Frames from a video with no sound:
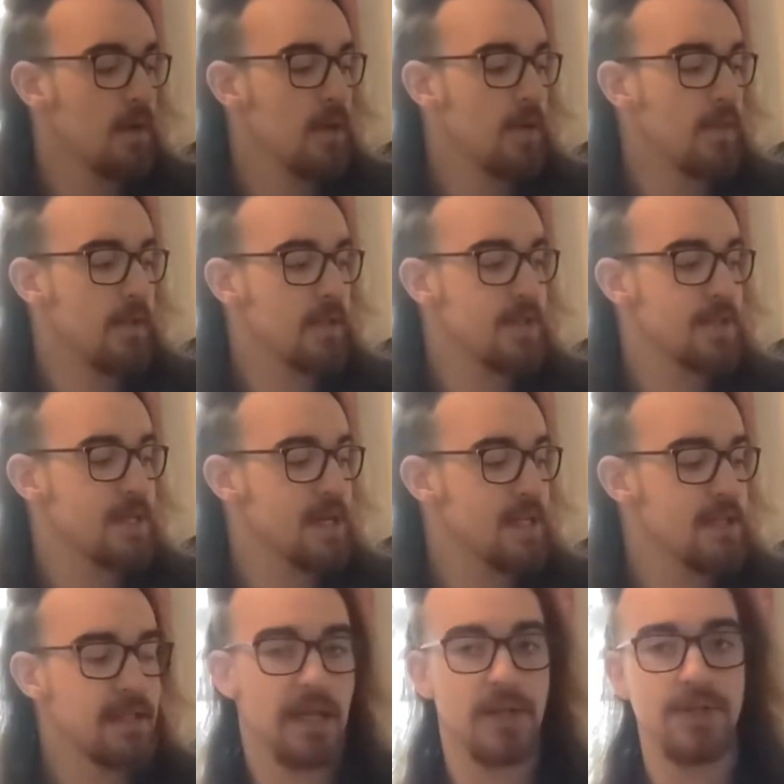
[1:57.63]
And then it
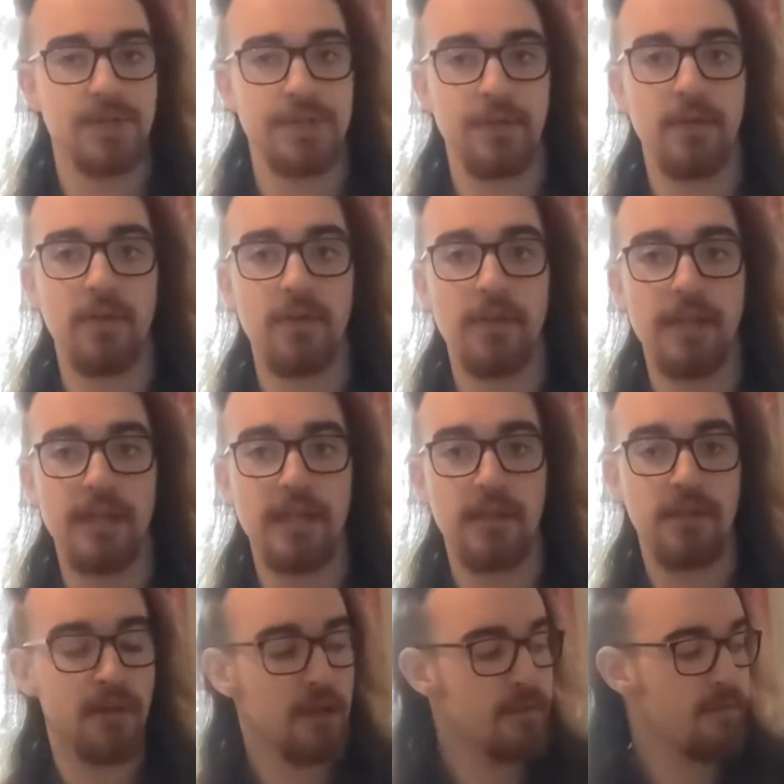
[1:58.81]
slides down to the
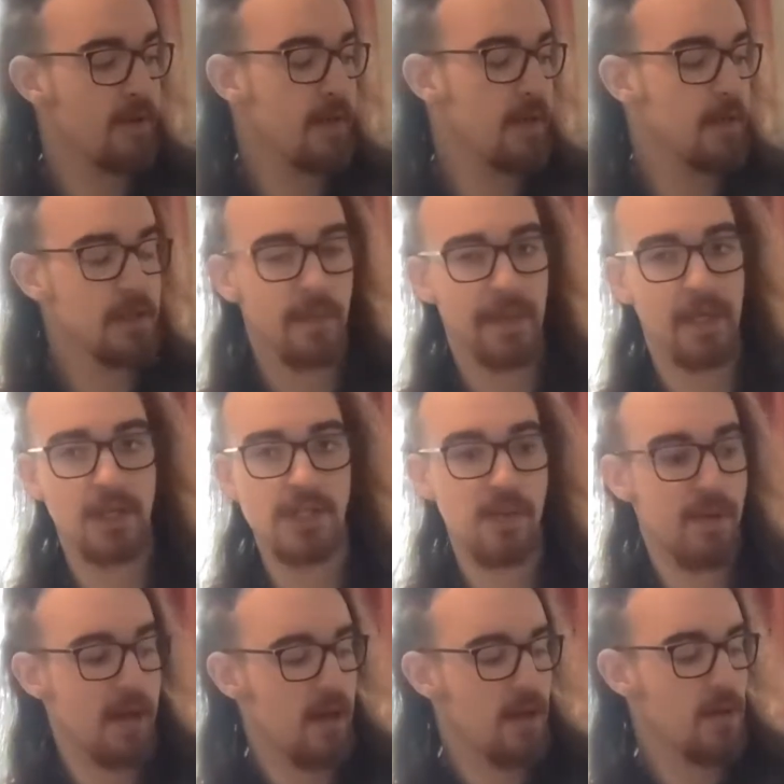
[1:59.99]
third fret to make a G
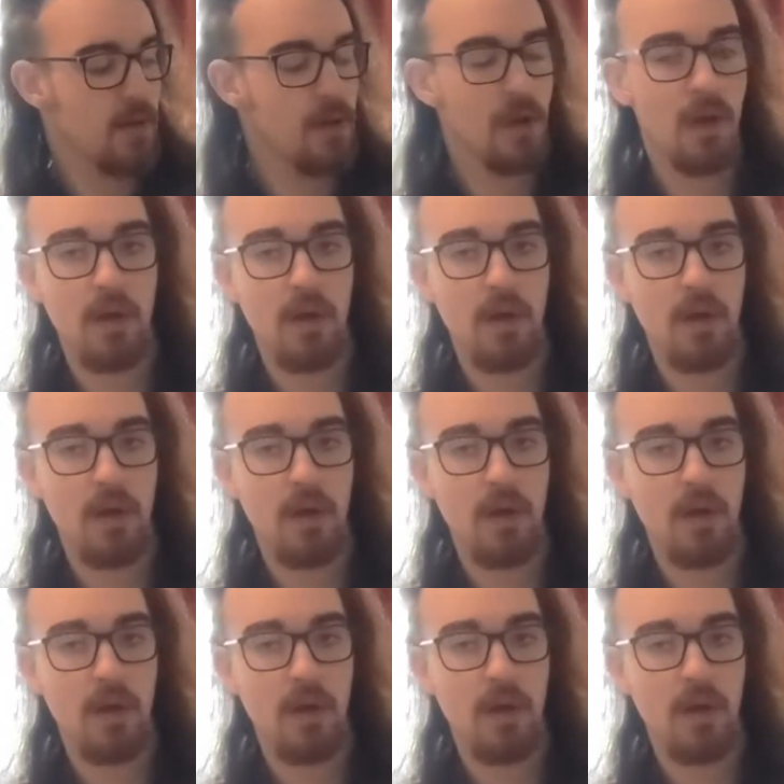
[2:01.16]
power chord.